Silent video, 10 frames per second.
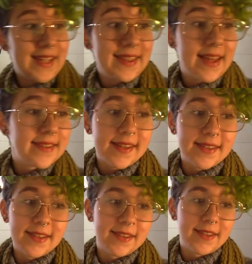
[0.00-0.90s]
unless I
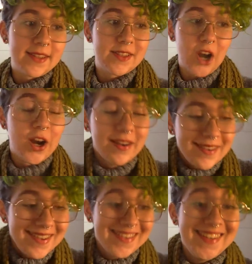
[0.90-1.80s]
suddenly
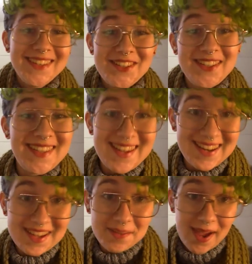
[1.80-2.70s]
start just
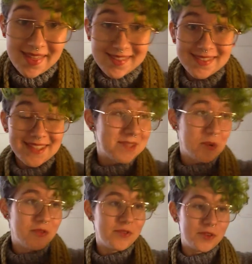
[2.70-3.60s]
eating it by the
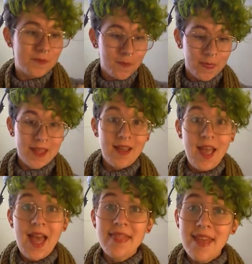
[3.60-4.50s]
spoonful.
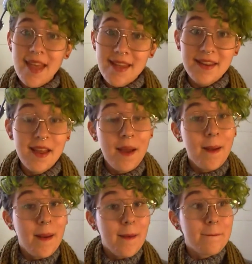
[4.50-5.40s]
And then,
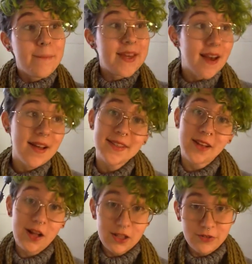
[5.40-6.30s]
because
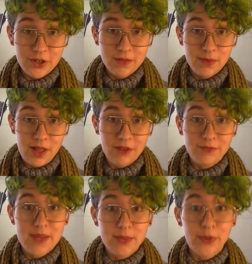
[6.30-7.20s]
Oliver and Pluff
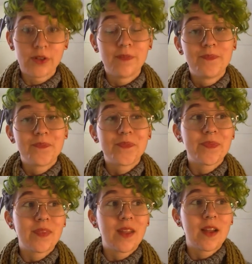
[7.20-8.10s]
people
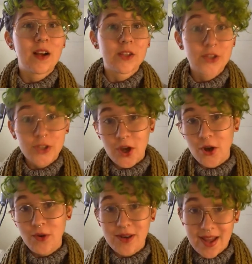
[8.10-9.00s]
are
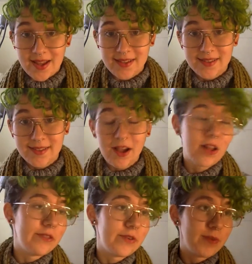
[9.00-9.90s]
so nice,
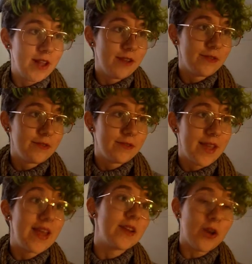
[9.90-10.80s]
Oliver, Pluff,
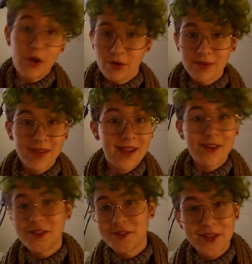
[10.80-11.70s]
and Co., not
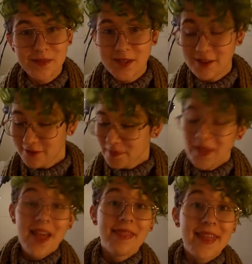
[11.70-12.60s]
Oliver and Pluff,
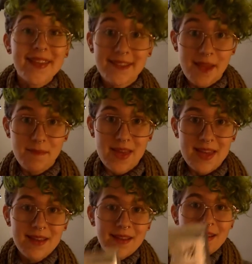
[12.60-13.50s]
they sent
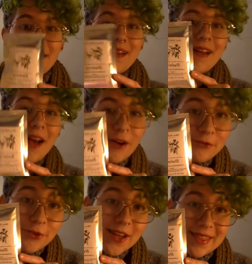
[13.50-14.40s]
me a
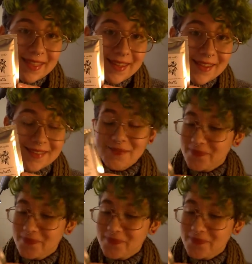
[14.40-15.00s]
free thing.